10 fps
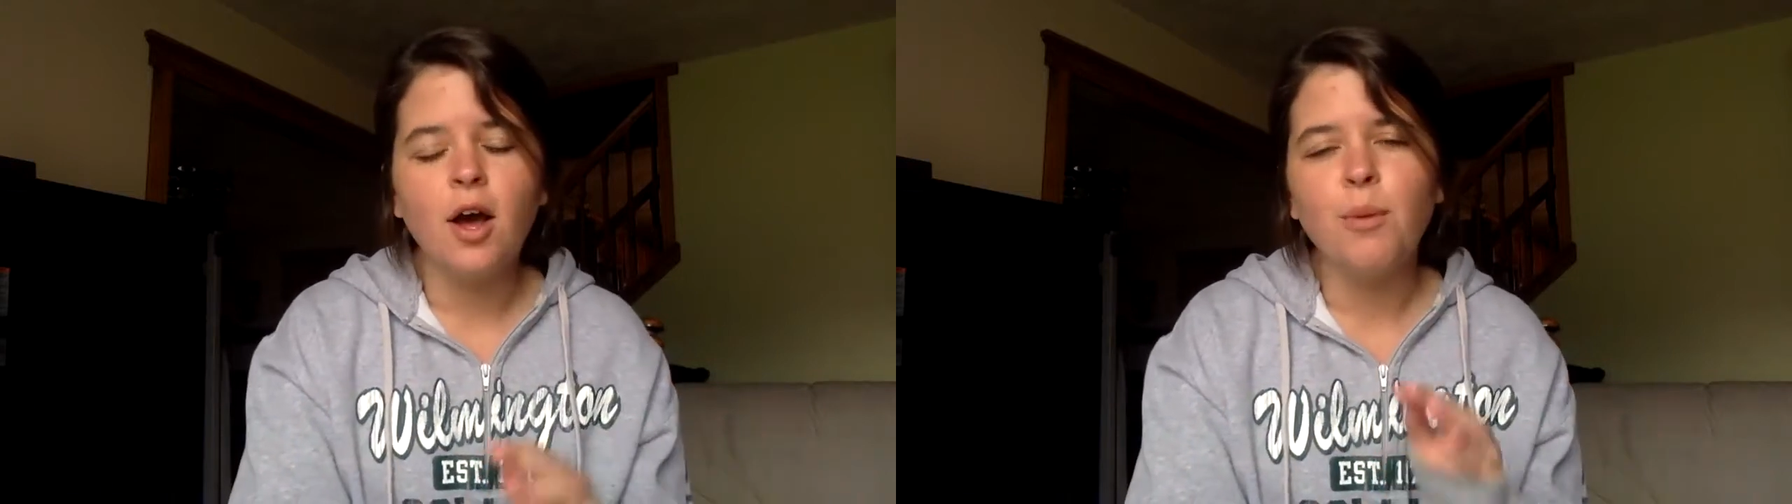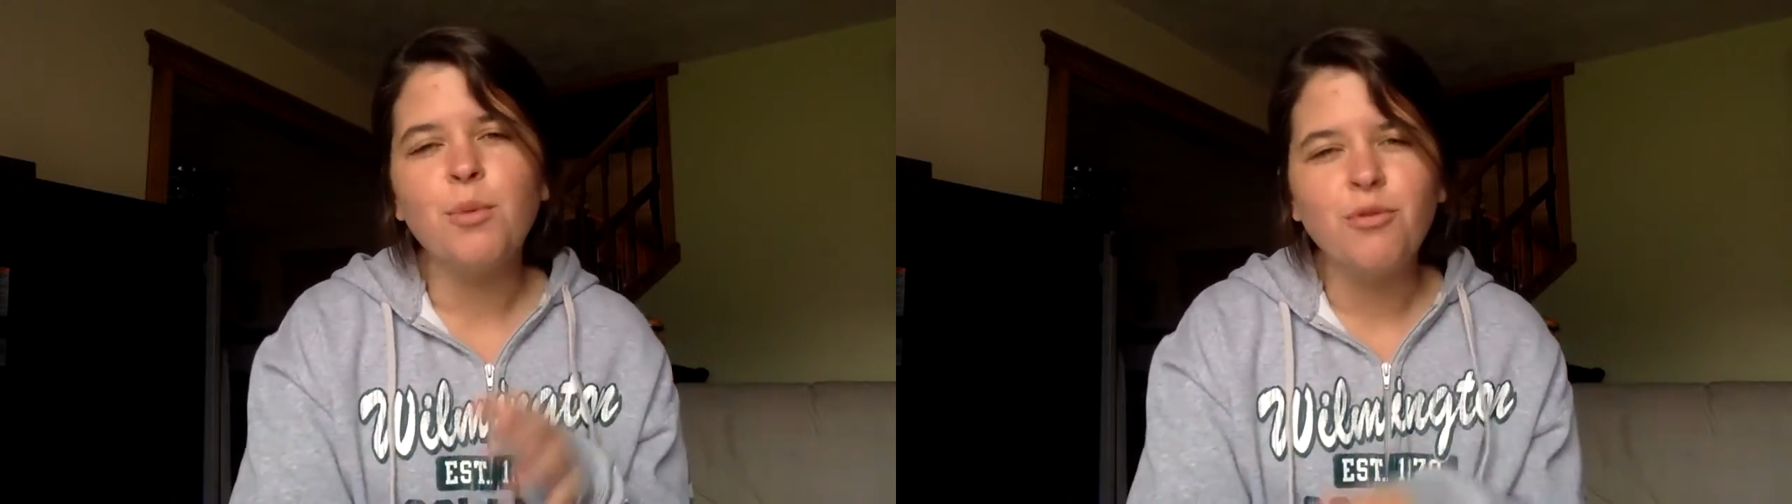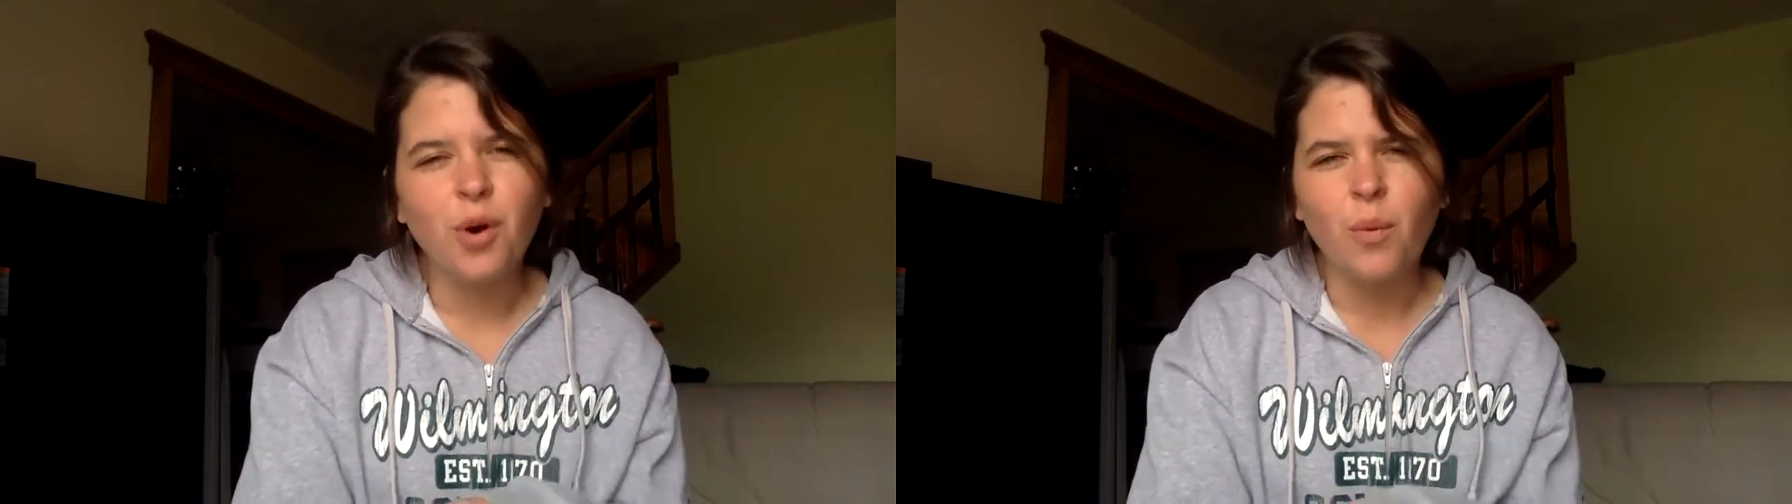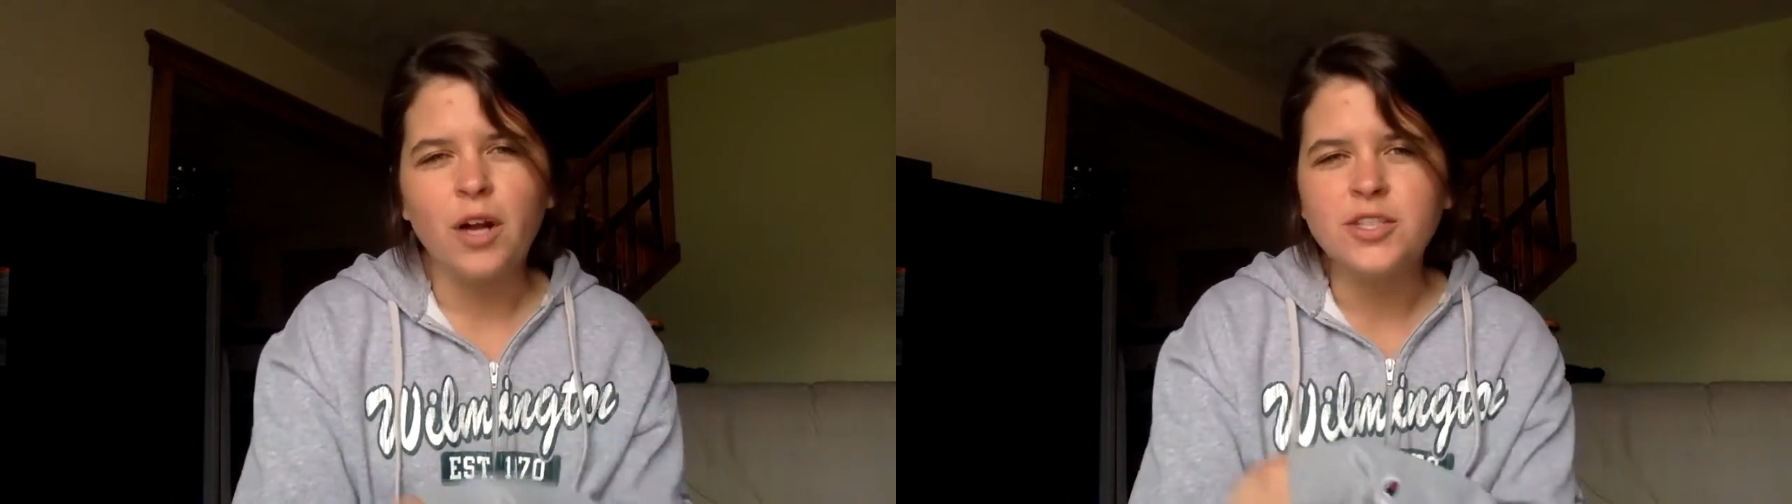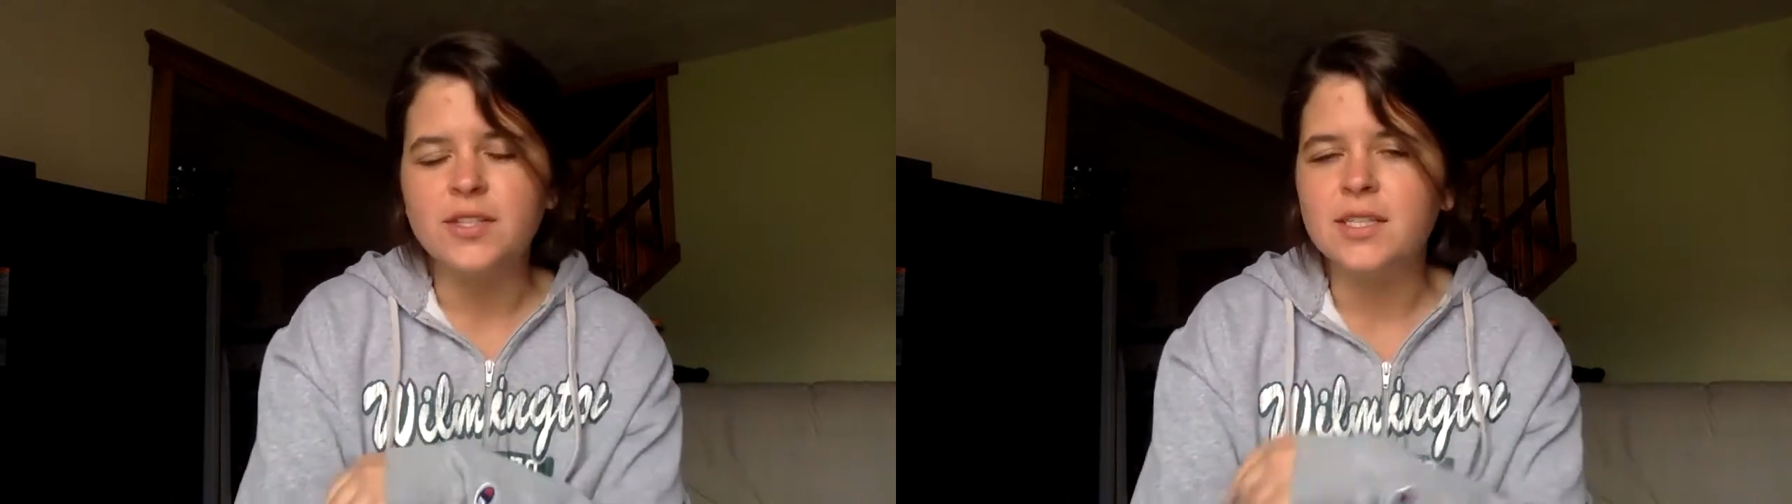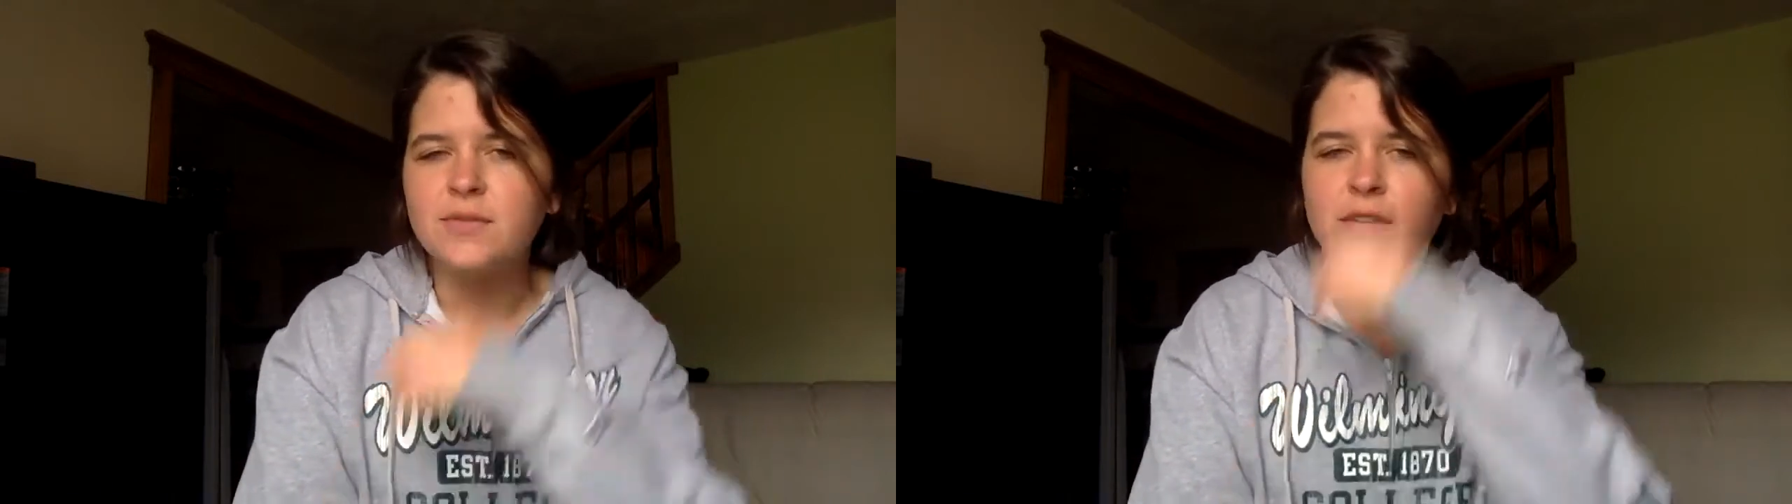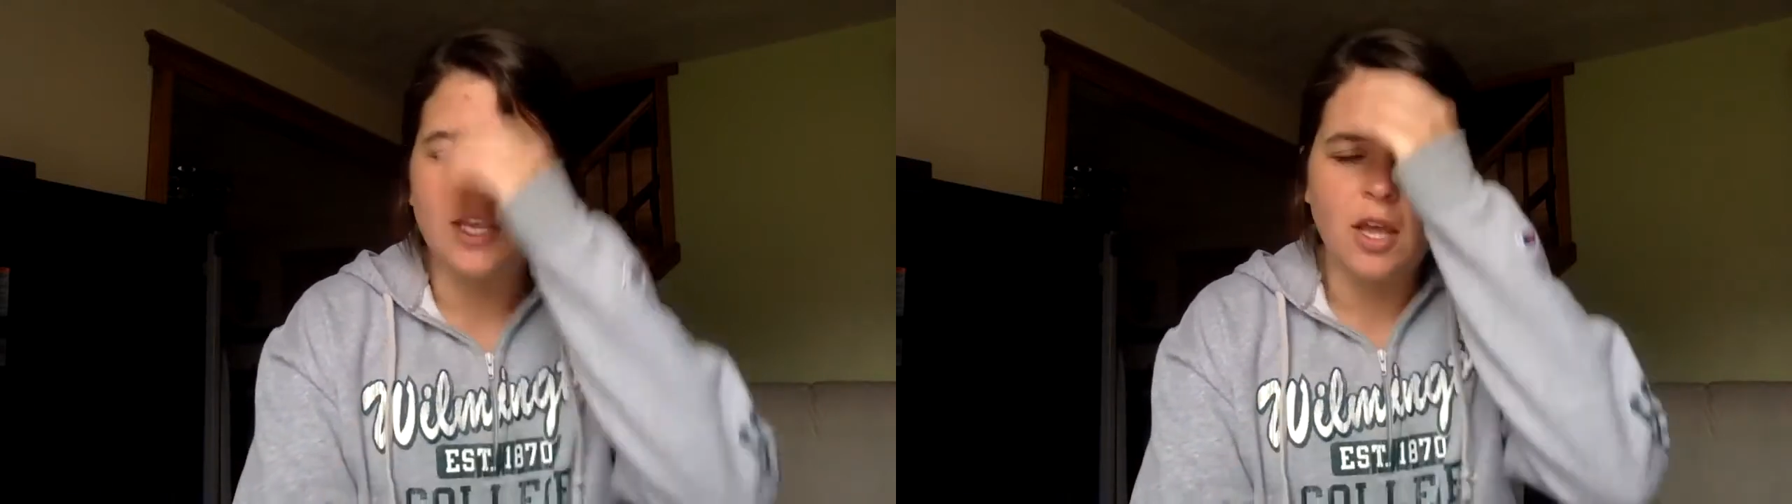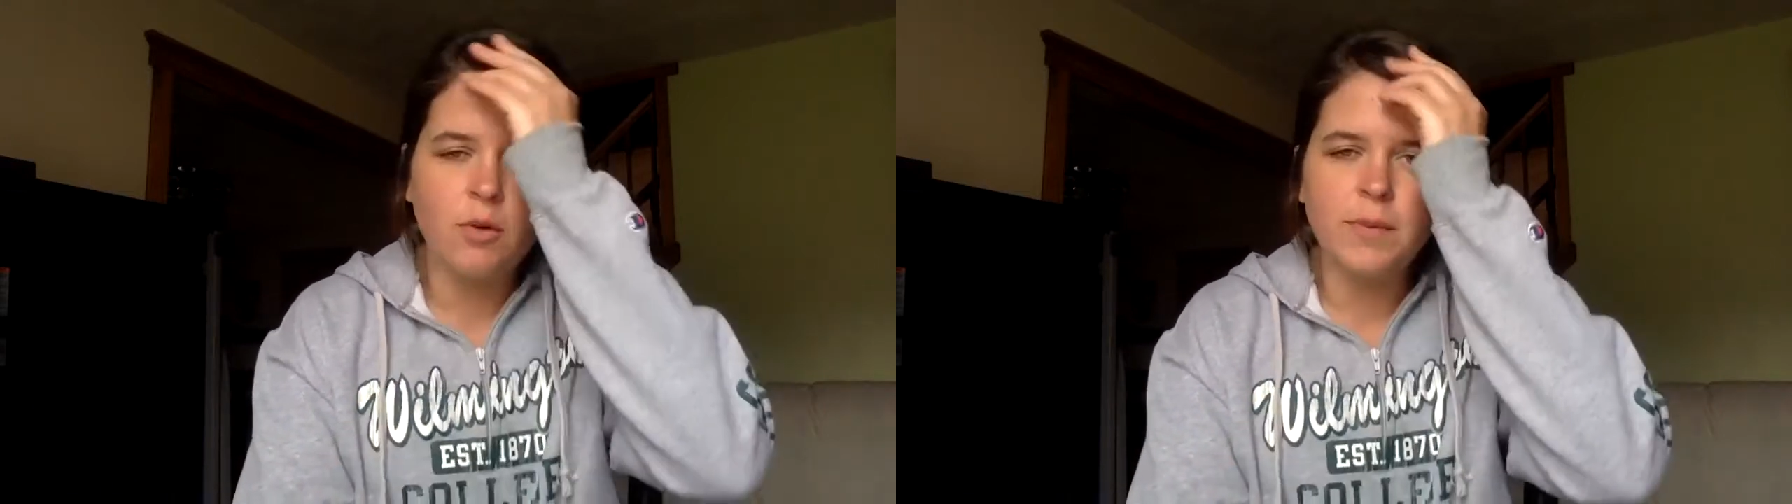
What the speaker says: before watching this video,